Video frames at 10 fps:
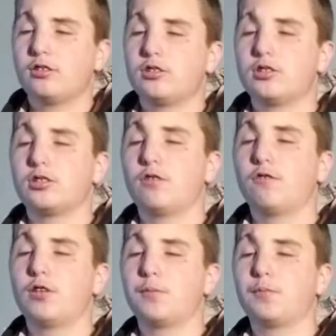to
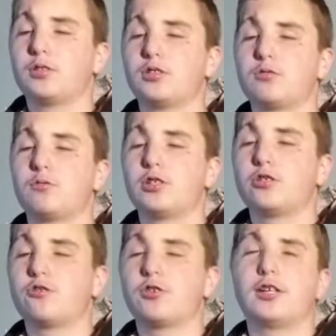flip the
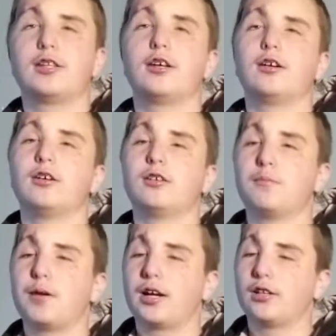switch right there on the
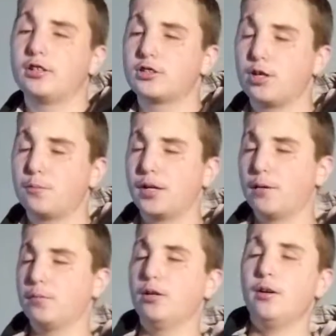back of the scope
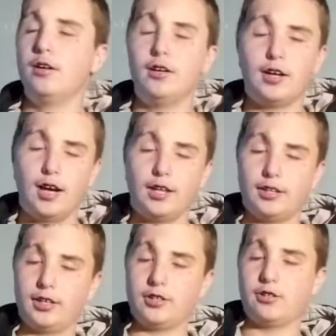camera. And
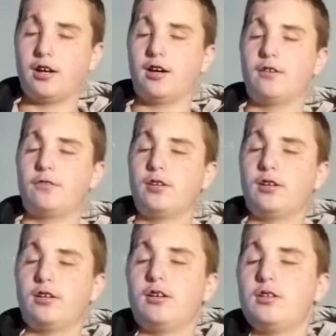then you have
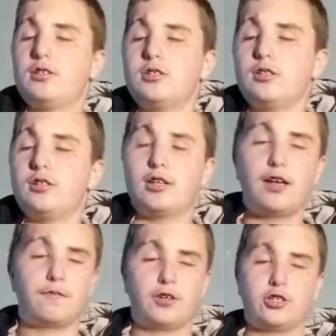
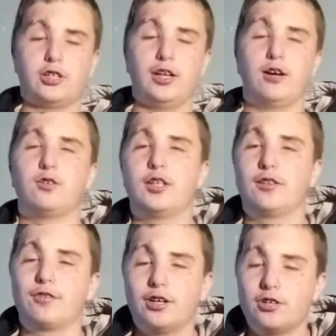night vision out to
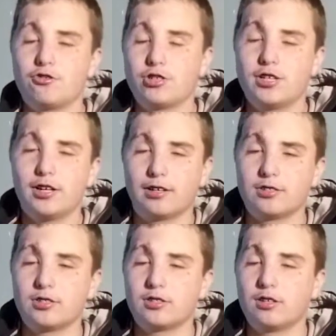300
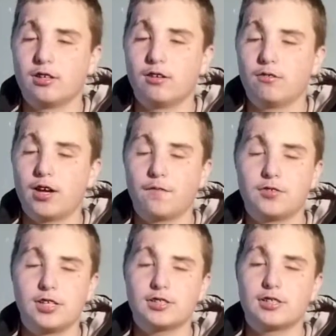yards. We
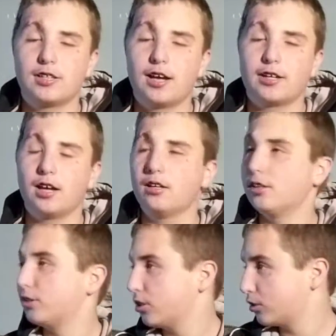haven't tested that yet.
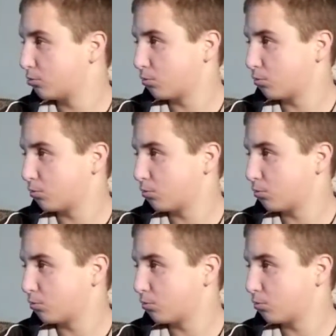It does